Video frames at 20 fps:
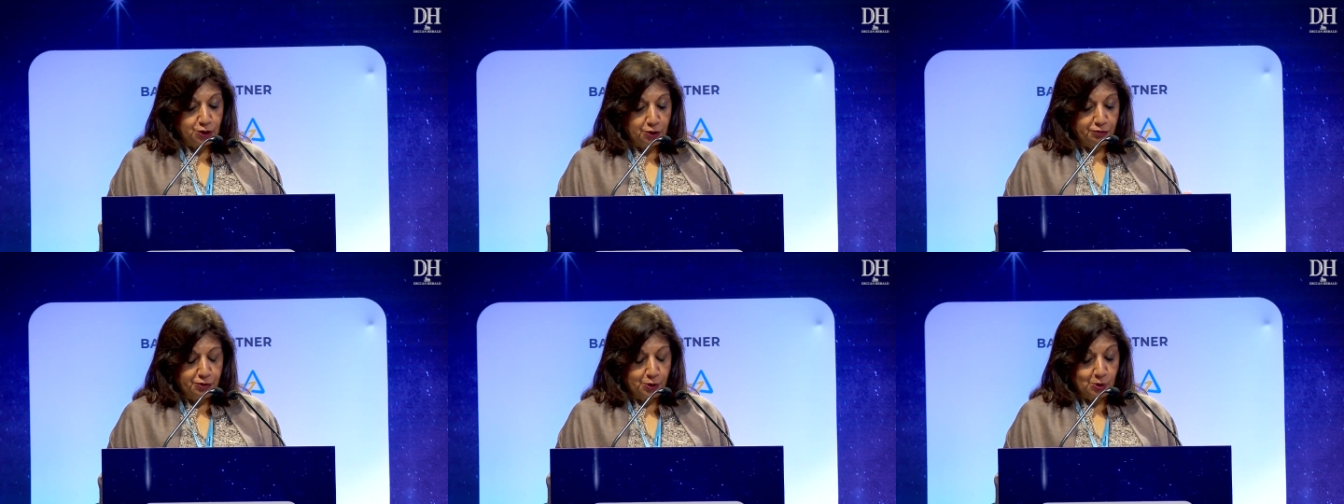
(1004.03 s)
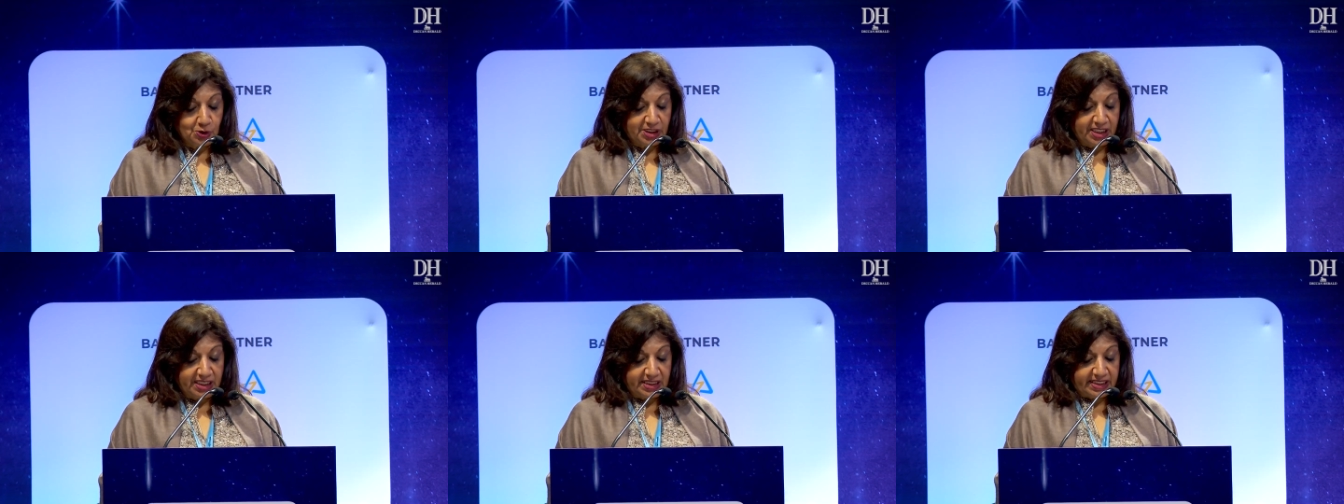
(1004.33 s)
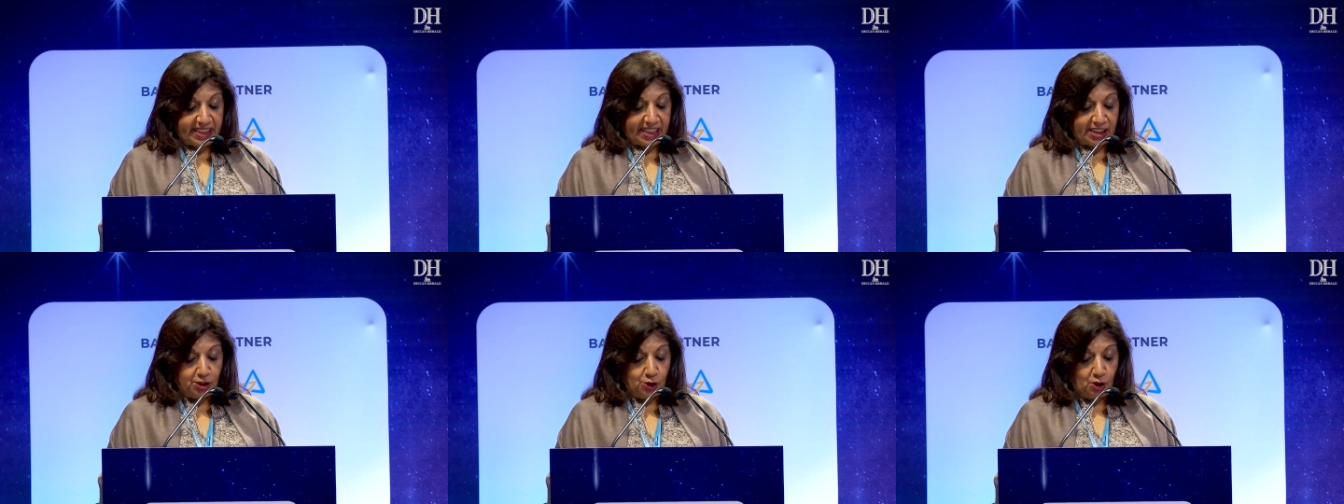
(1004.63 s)
of using
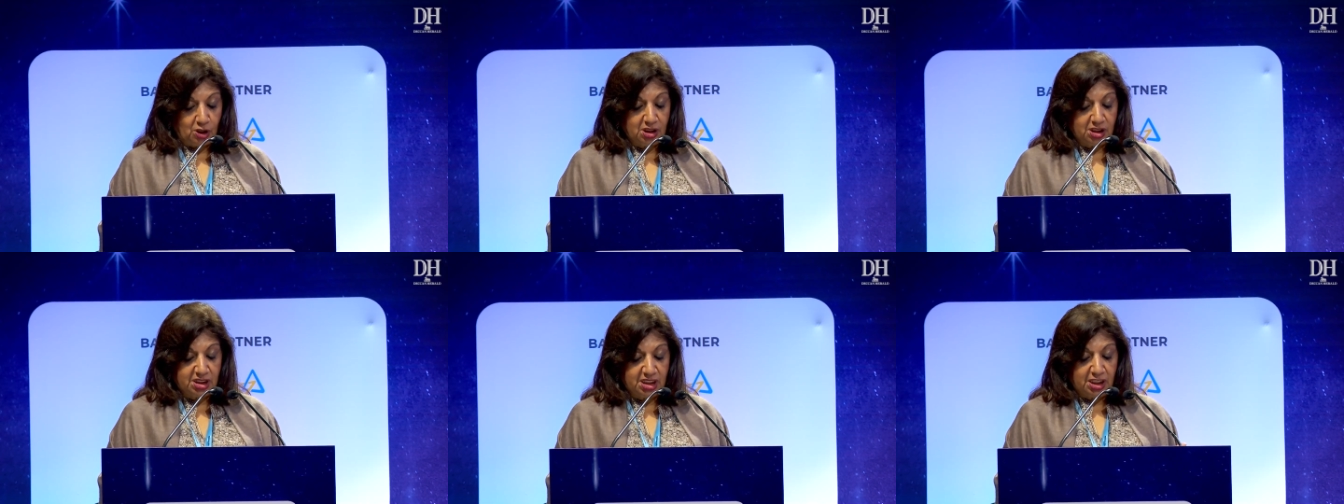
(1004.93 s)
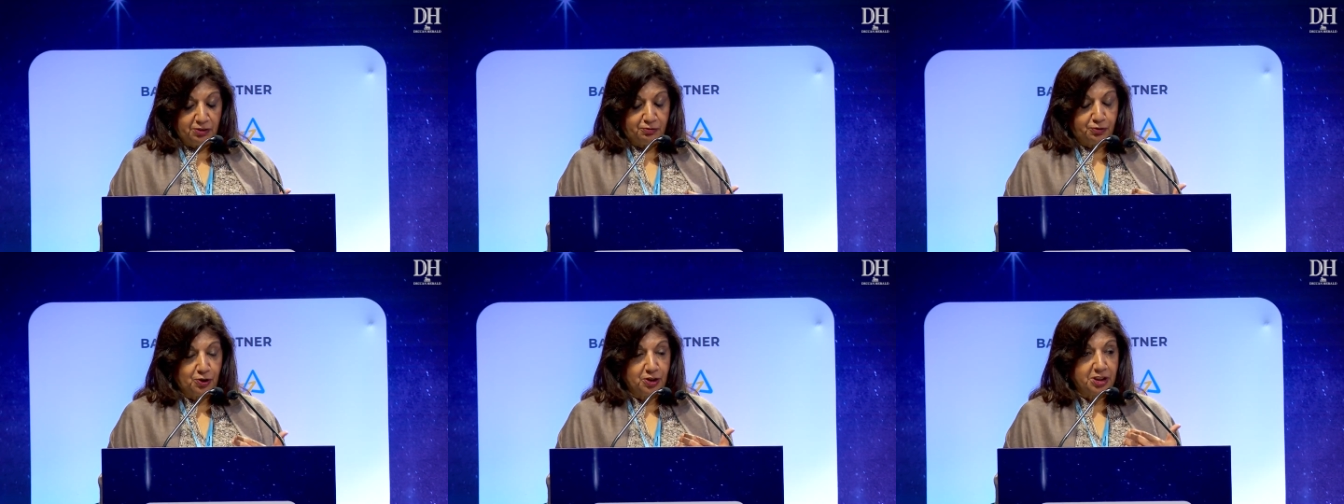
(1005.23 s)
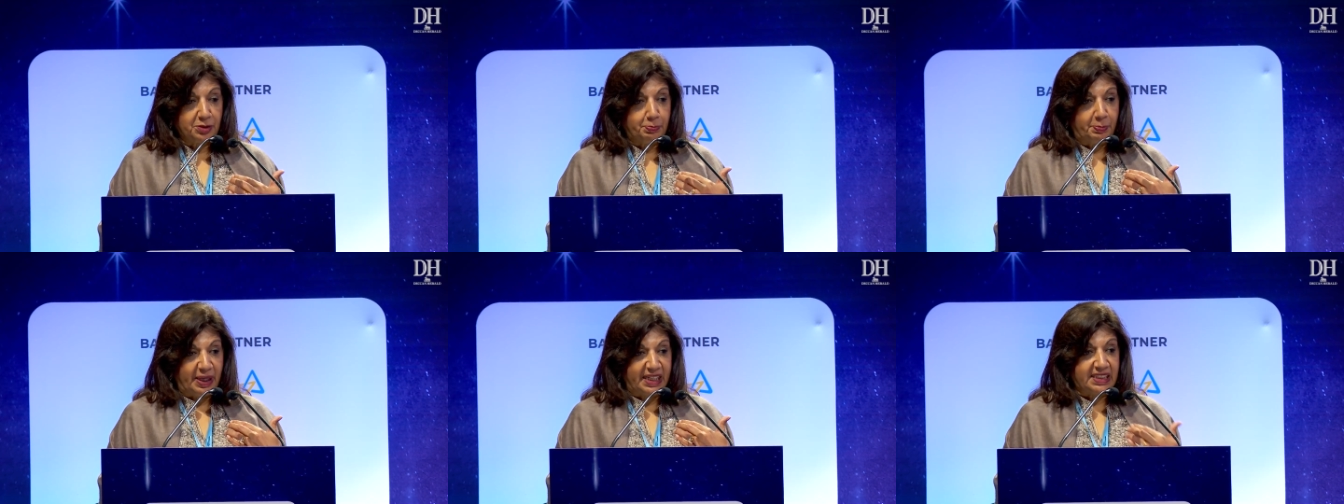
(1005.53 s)
technology for
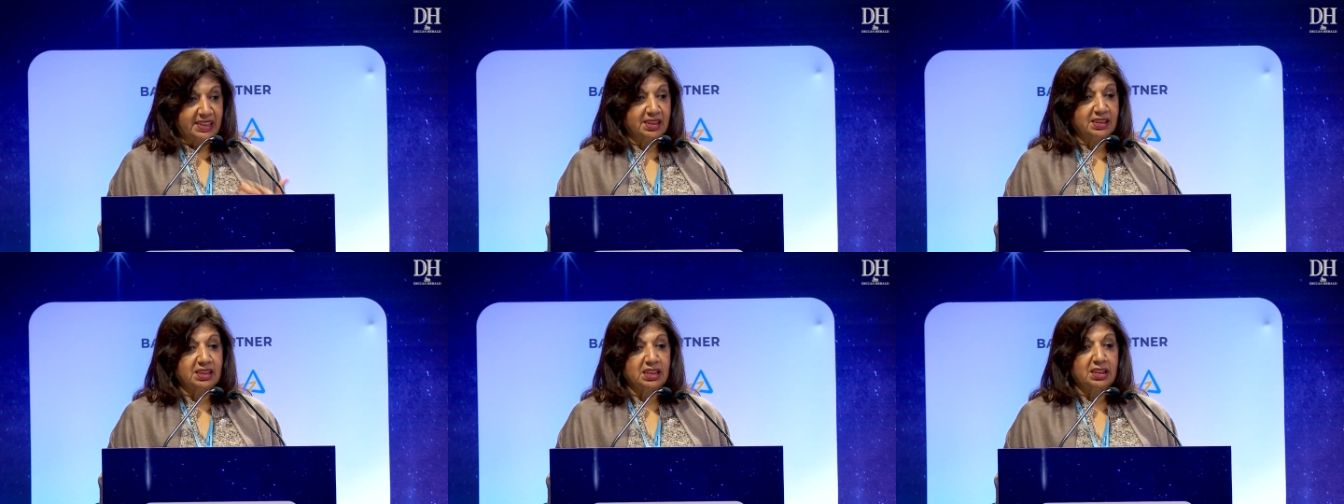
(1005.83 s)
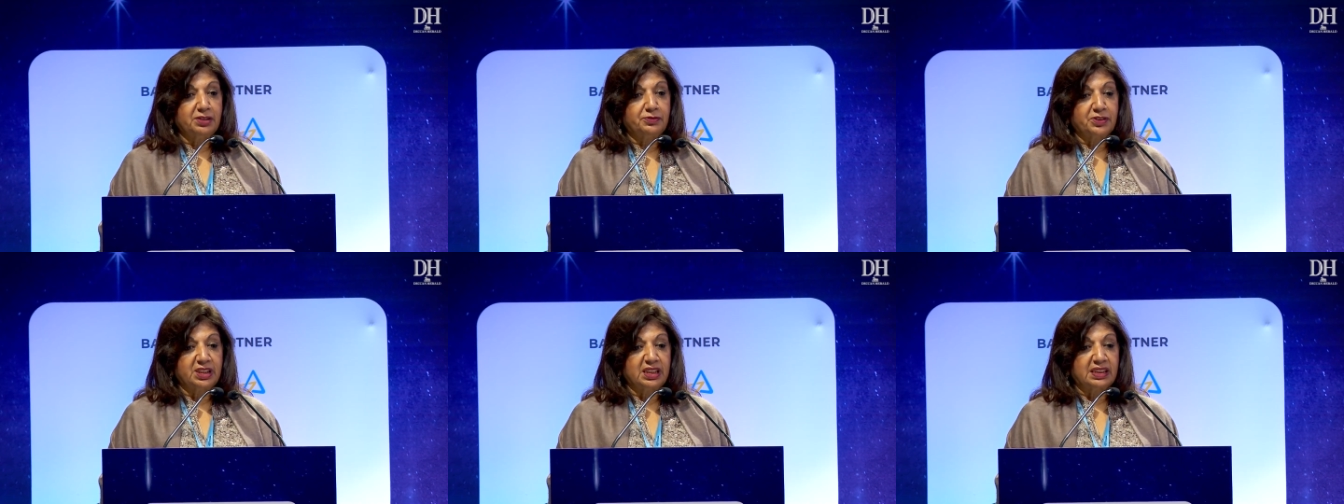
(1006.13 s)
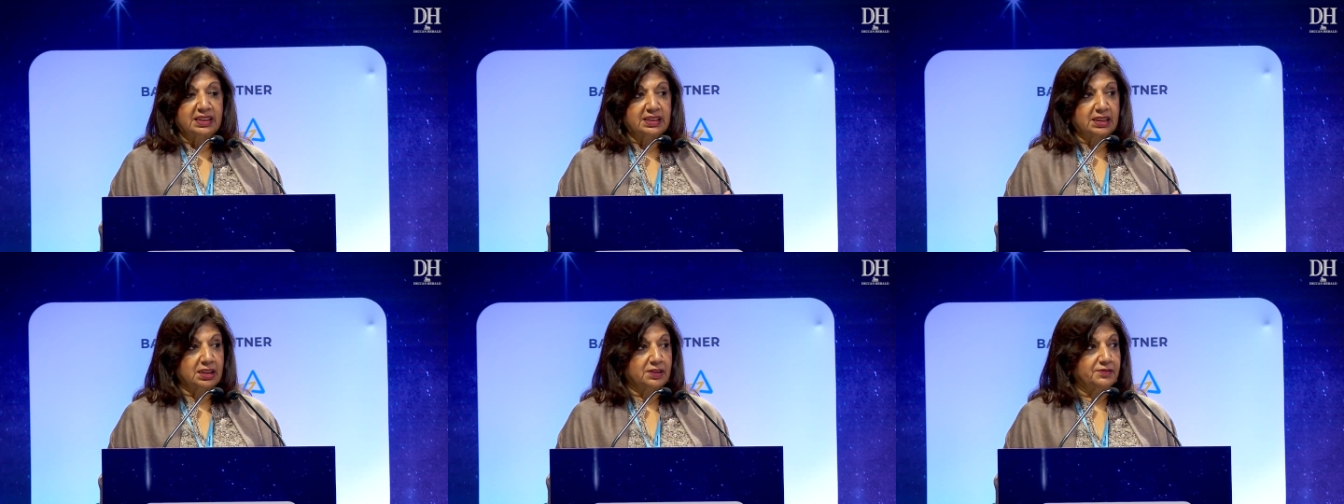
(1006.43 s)
better delivery
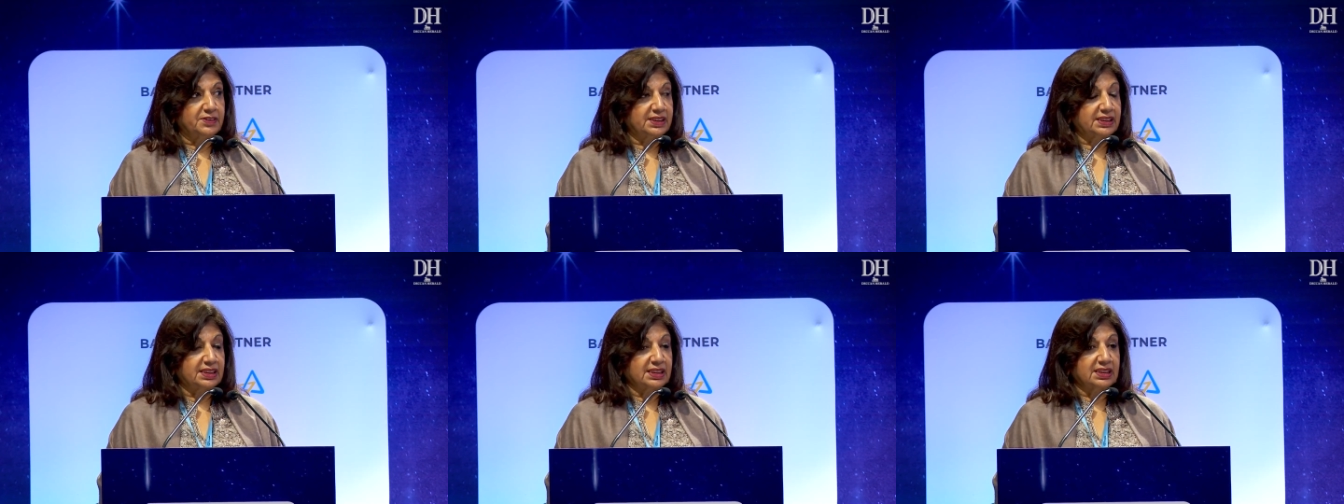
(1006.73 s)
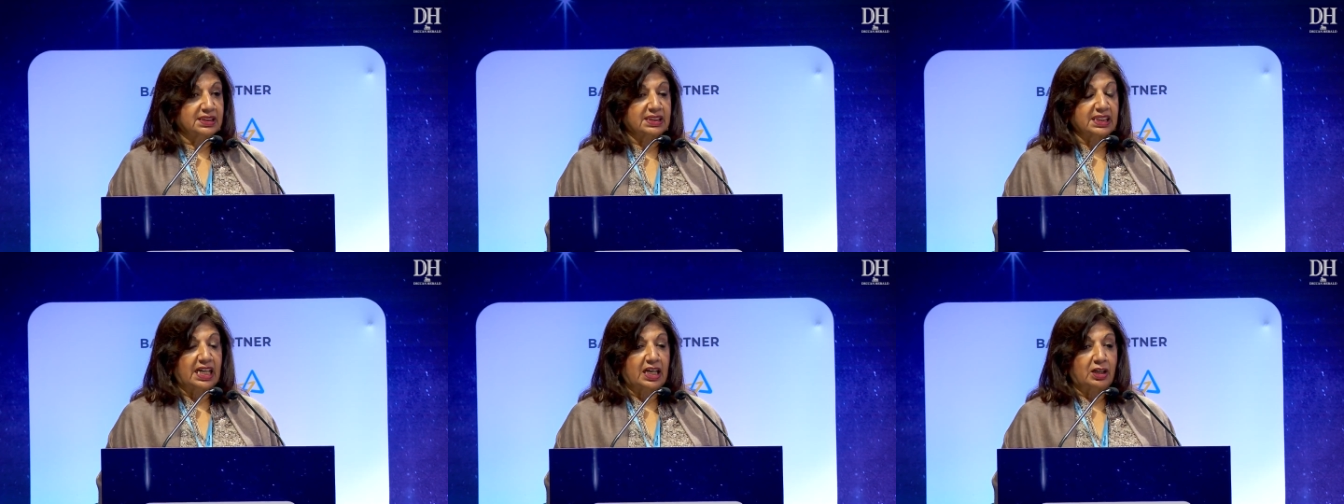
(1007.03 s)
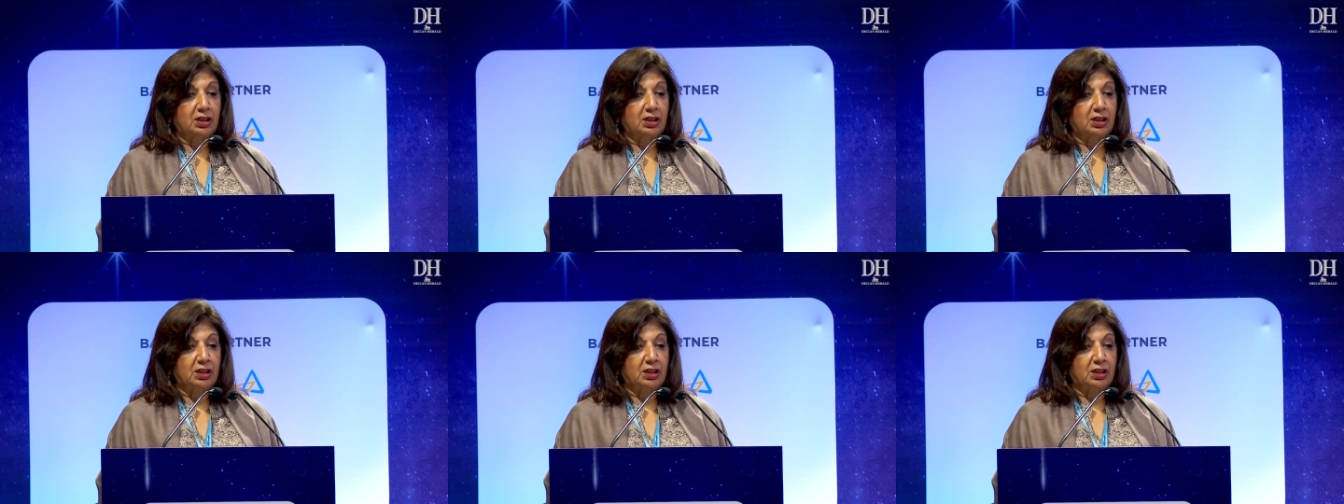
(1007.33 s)
services.